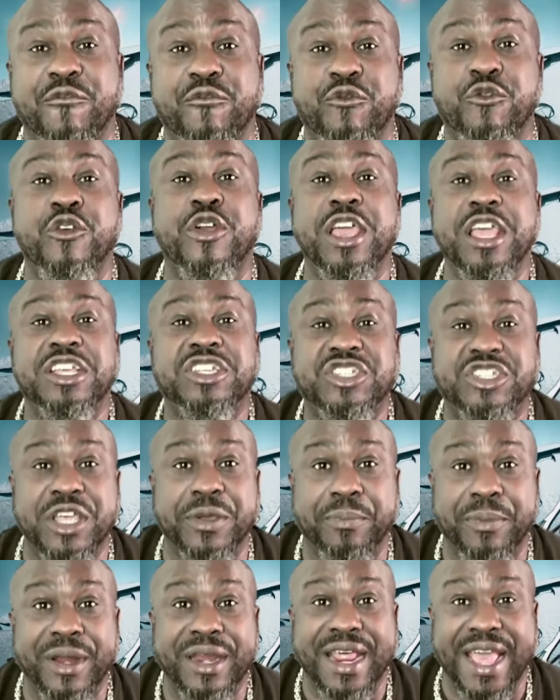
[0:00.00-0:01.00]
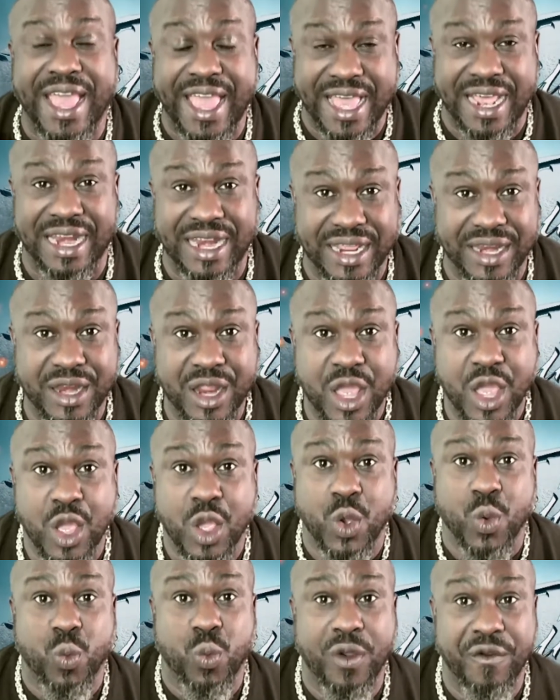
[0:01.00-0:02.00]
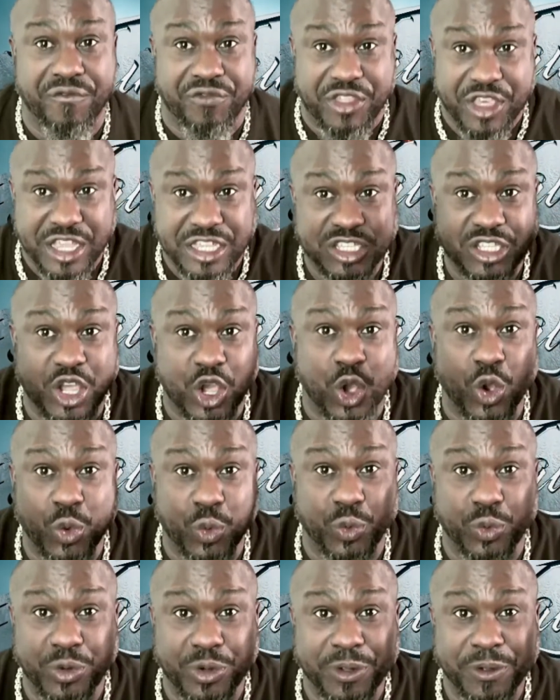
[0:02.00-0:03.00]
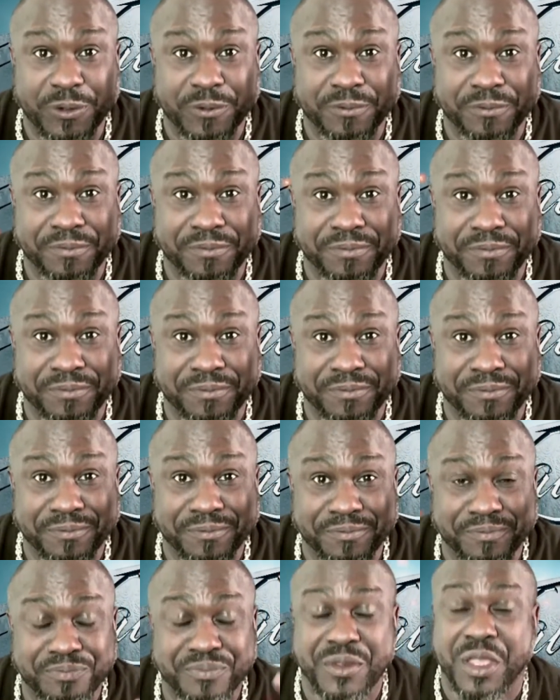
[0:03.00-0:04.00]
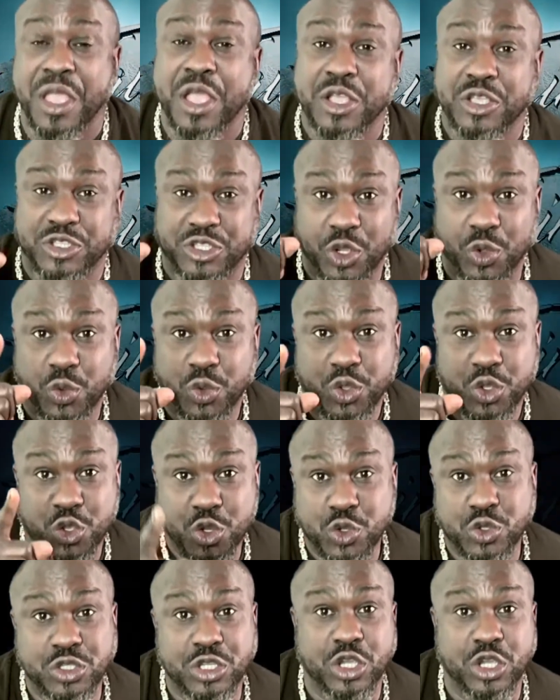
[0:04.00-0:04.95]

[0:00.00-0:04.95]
free shipping and handling with this code. So use